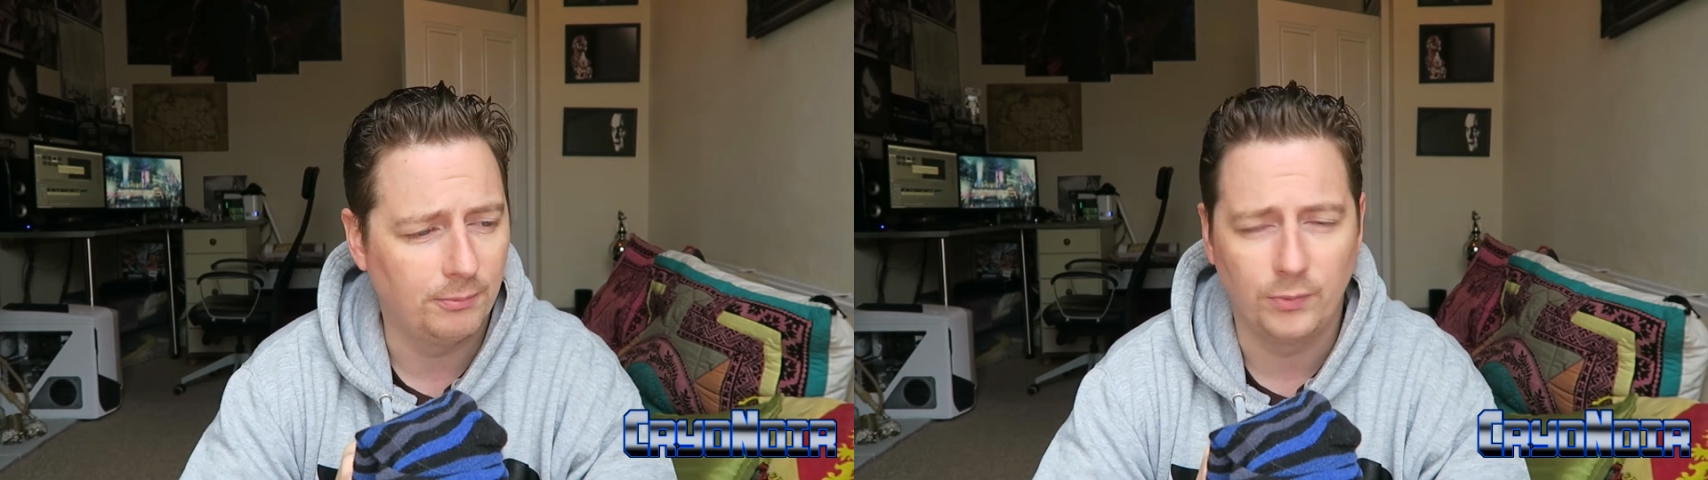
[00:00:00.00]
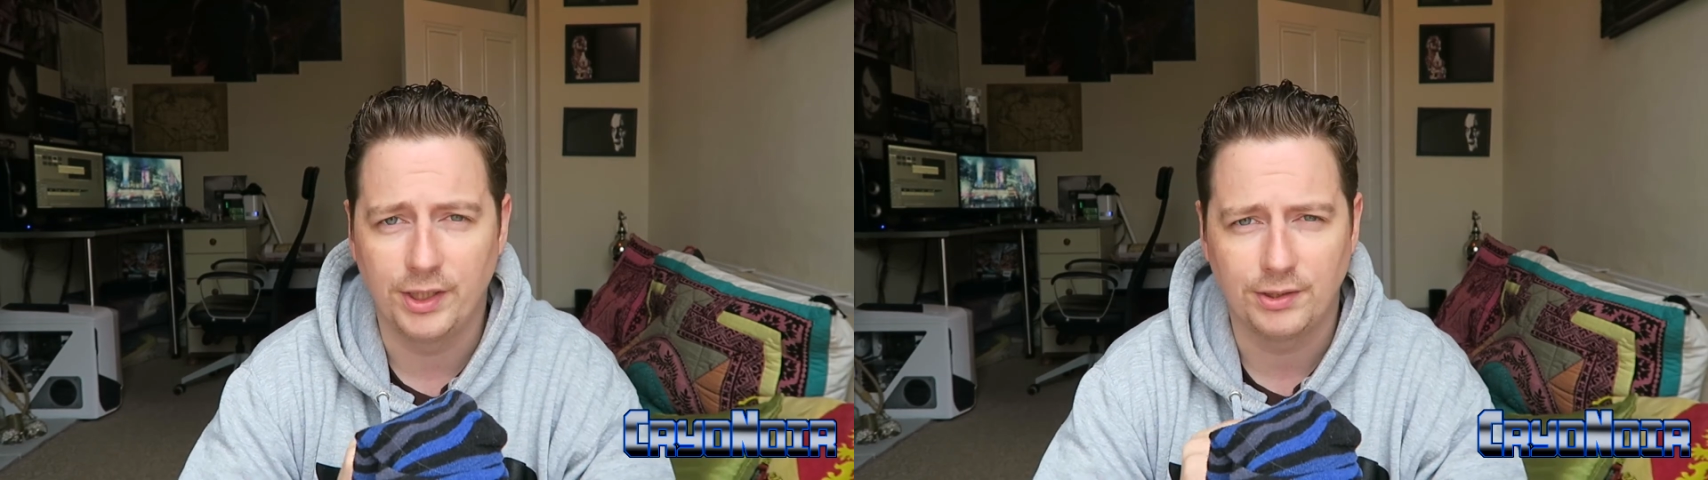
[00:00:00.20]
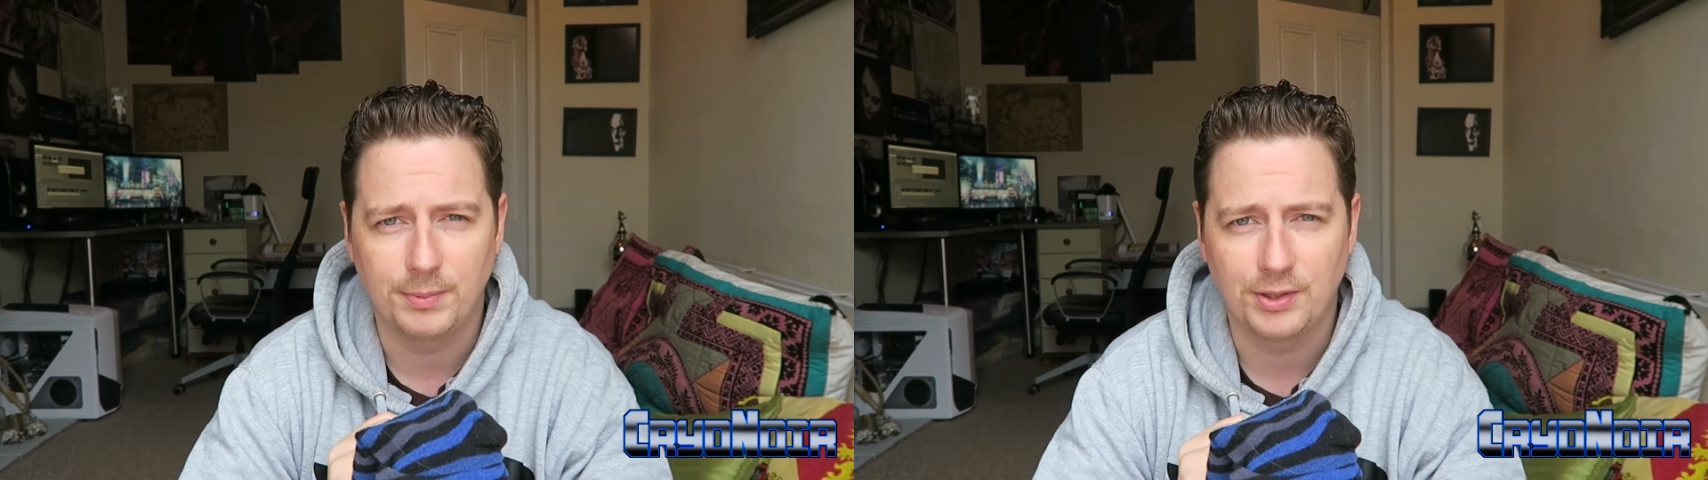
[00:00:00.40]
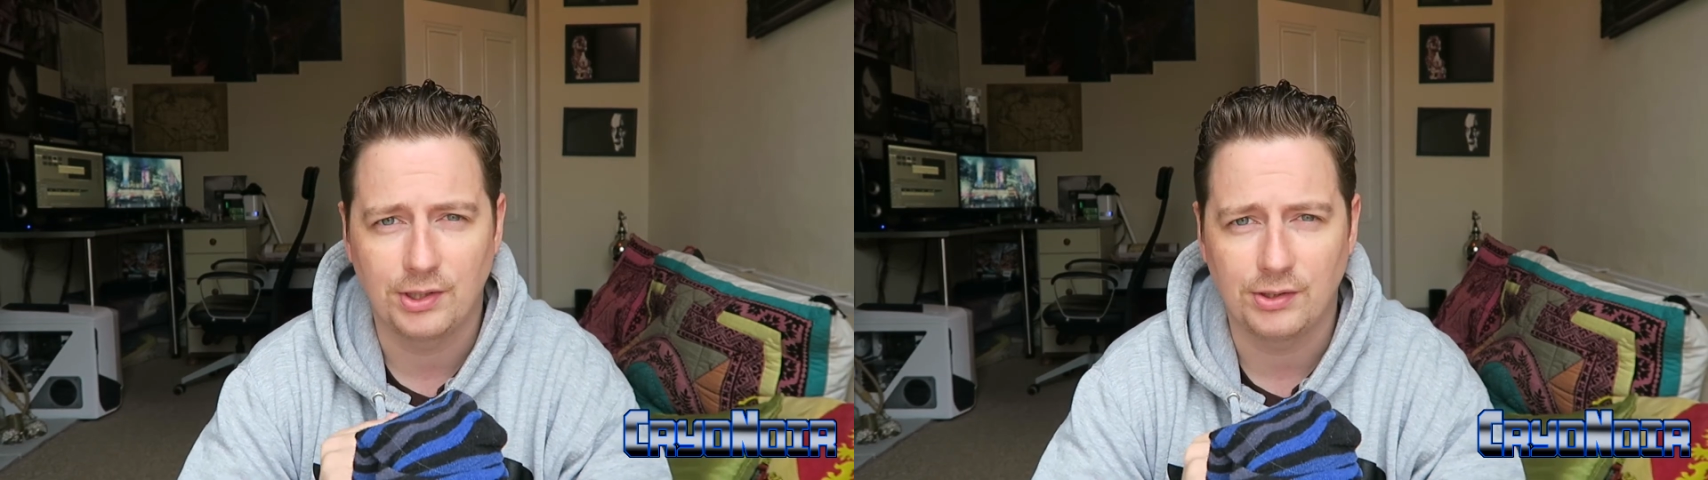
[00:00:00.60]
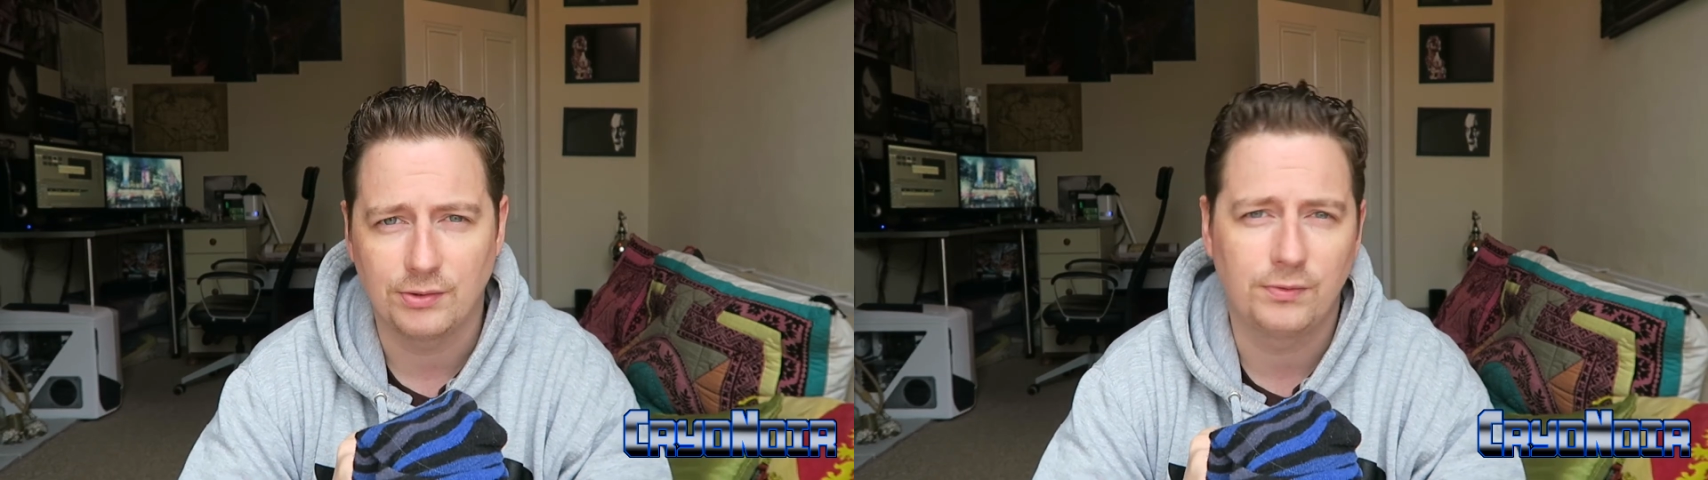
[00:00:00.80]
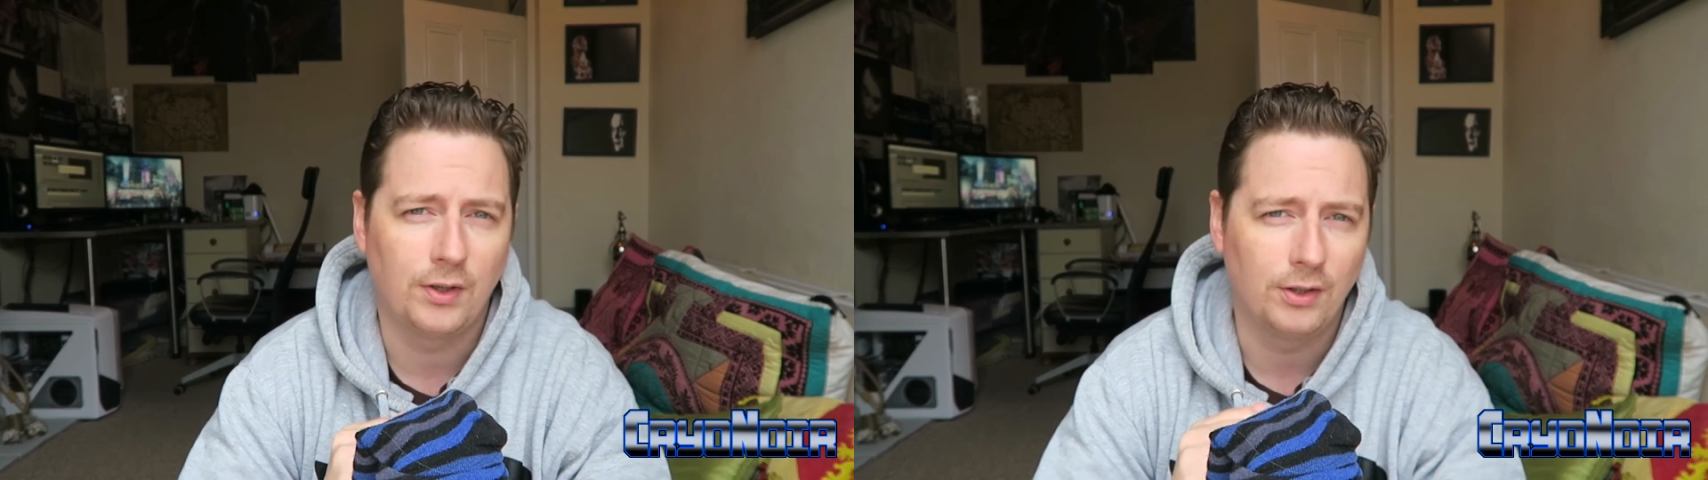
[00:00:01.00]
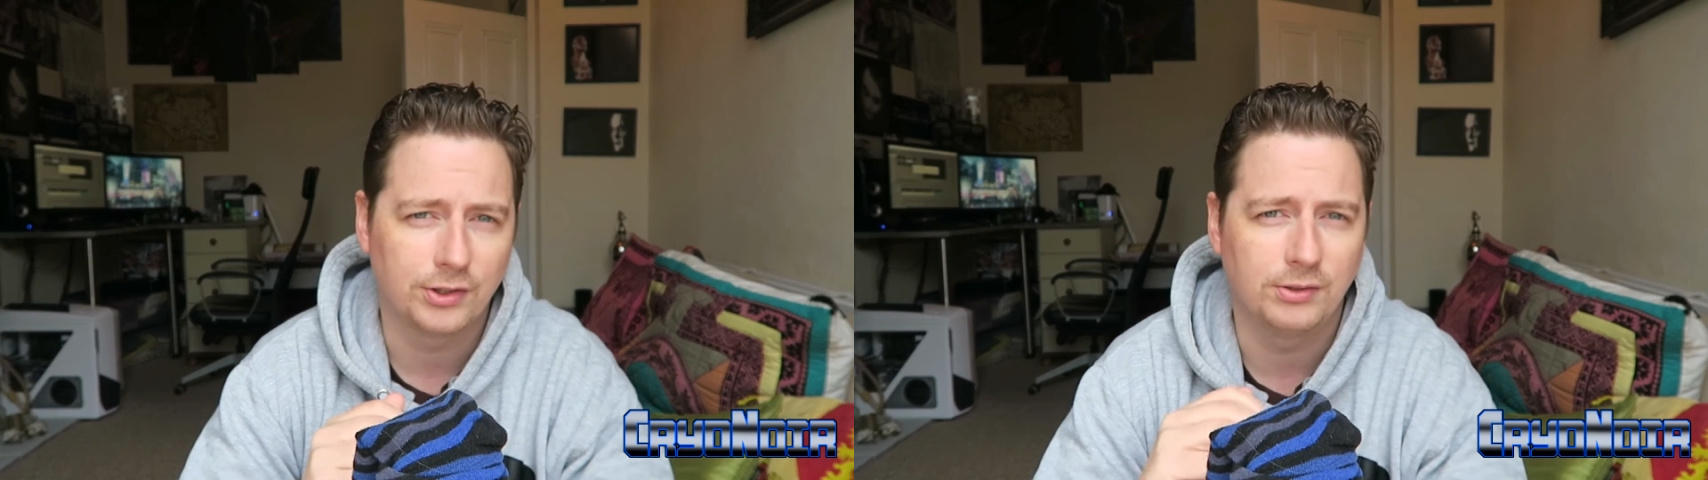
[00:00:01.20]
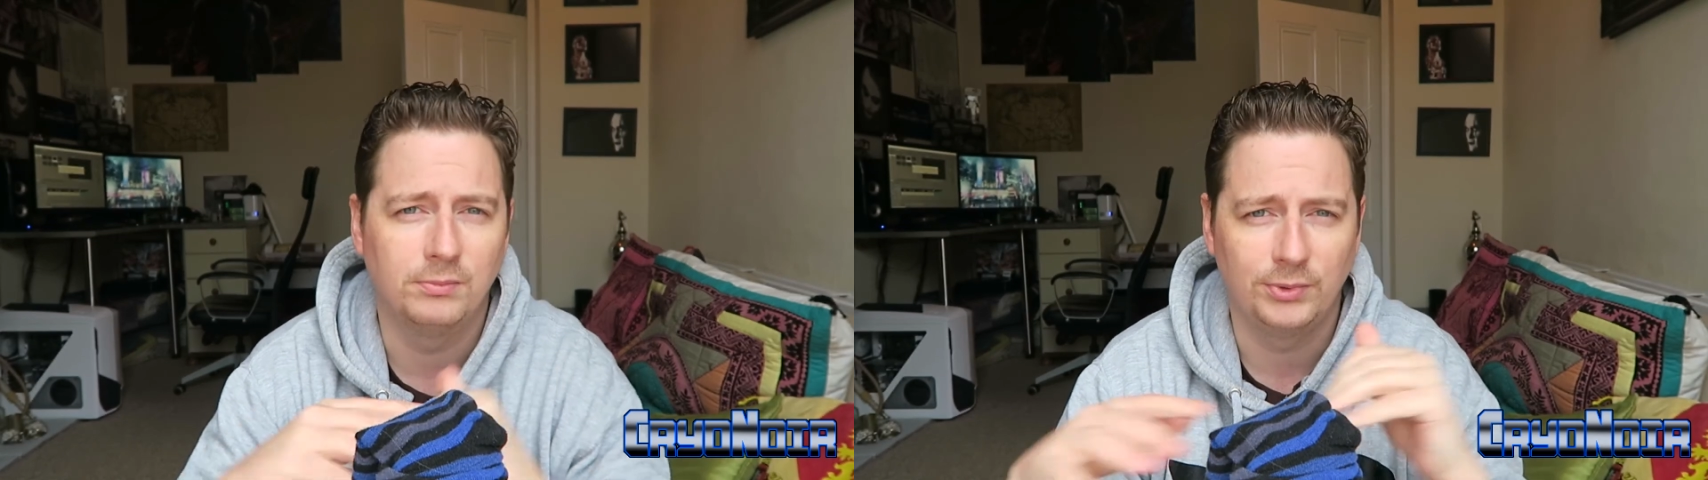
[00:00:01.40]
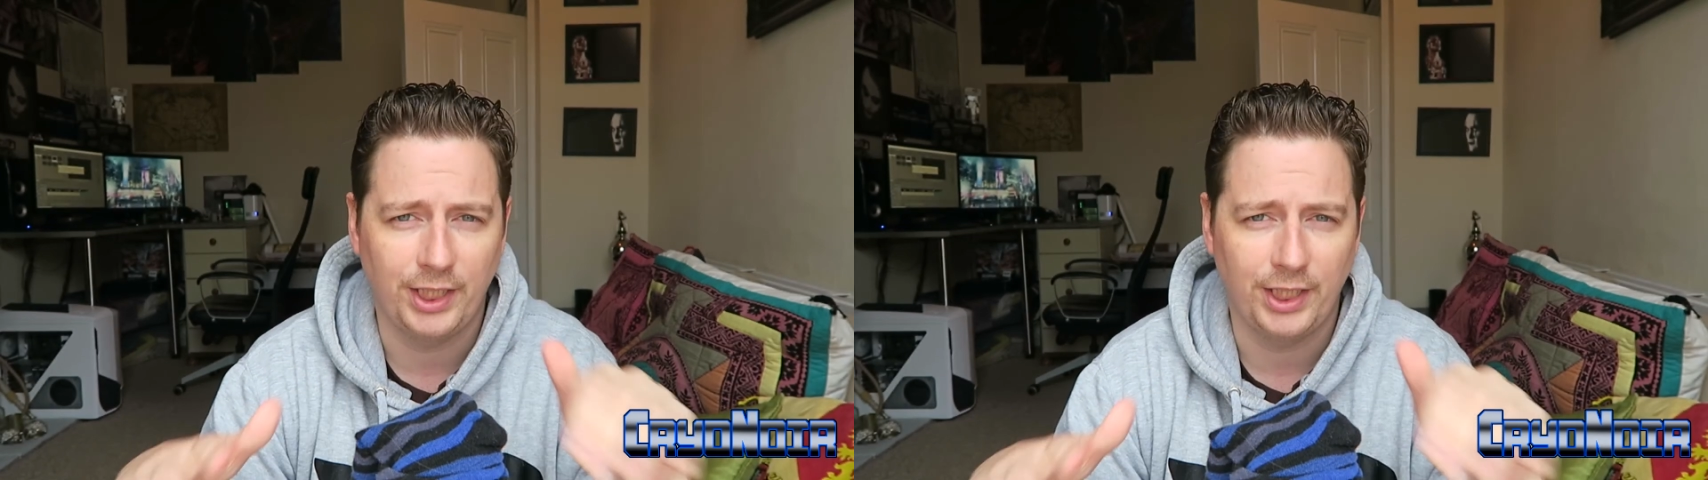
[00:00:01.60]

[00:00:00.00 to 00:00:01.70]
with his missus for some